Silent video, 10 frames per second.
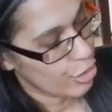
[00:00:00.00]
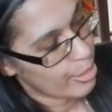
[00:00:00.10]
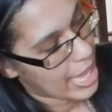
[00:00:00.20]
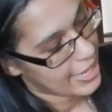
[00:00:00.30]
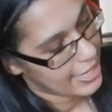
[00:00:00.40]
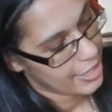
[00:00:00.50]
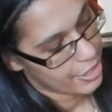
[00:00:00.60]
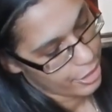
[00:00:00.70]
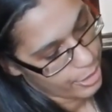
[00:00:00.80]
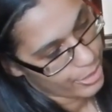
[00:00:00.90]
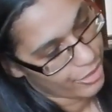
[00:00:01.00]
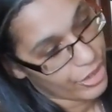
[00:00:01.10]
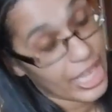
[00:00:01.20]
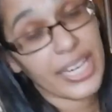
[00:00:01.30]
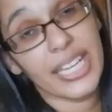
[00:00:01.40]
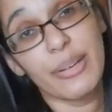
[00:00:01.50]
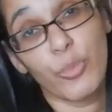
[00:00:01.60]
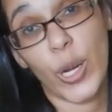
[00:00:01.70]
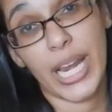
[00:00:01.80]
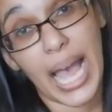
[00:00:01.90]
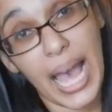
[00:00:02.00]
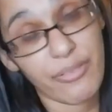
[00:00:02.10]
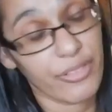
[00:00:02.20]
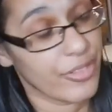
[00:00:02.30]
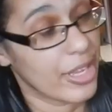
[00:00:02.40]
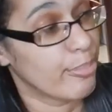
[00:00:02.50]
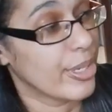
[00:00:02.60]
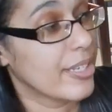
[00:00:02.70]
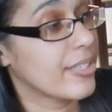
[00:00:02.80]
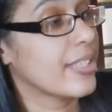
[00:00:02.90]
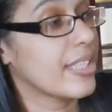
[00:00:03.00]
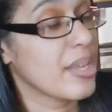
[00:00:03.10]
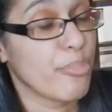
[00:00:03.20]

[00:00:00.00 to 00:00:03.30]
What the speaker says: 2 packing cubes fit in one half of it because of the